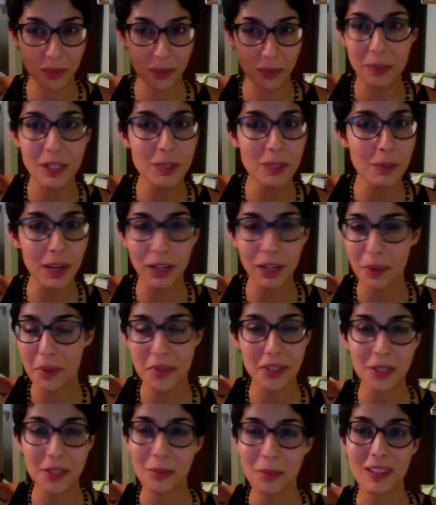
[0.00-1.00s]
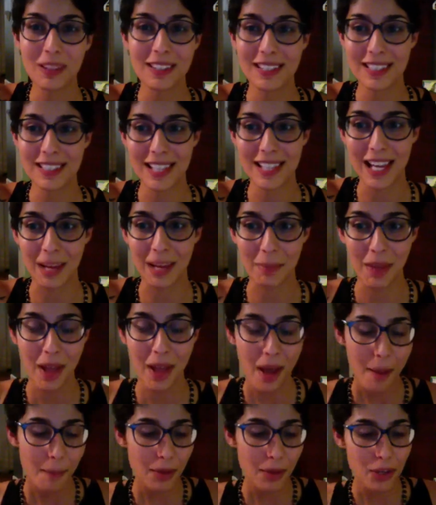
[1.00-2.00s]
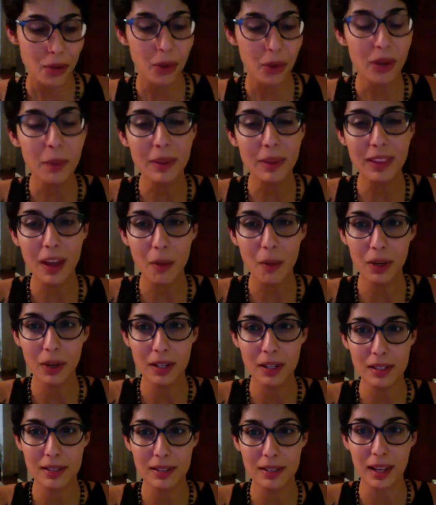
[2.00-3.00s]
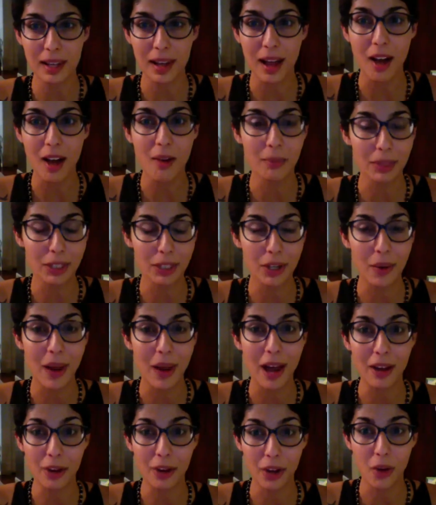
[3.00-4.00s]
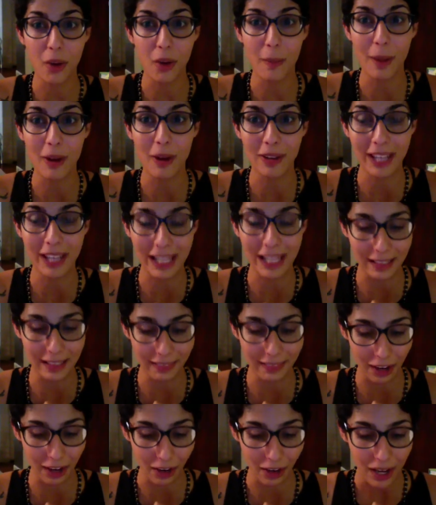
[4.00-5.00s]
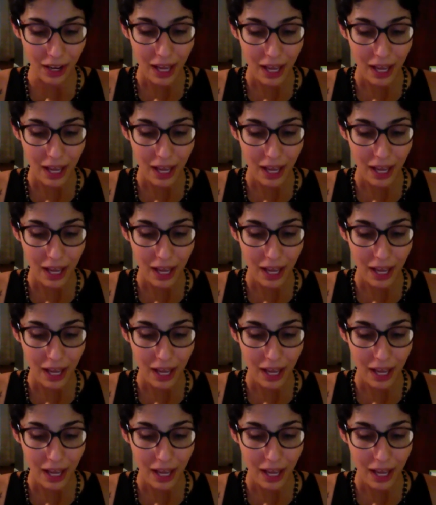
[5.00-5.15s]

My Beachbody goals could be the same, but knowing what that word is, is going to help me know how to go about getting there.